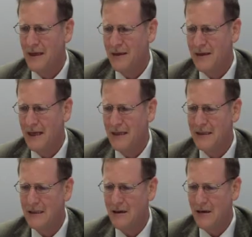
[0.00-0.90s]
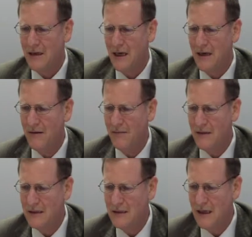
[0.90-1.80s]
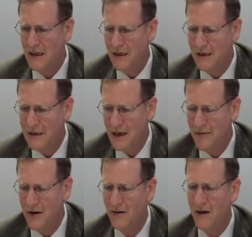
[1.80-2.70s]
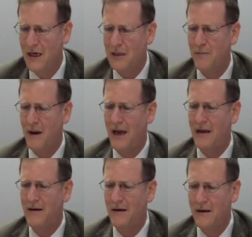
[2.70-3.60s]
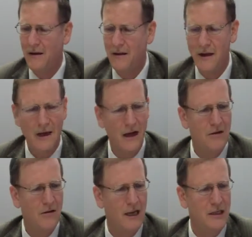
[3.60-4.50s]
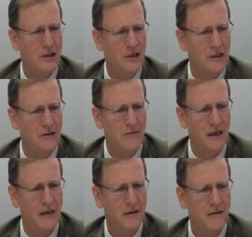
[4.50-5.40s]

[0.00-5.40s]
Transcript: the uh, uh, Savior, explained the calculation to me.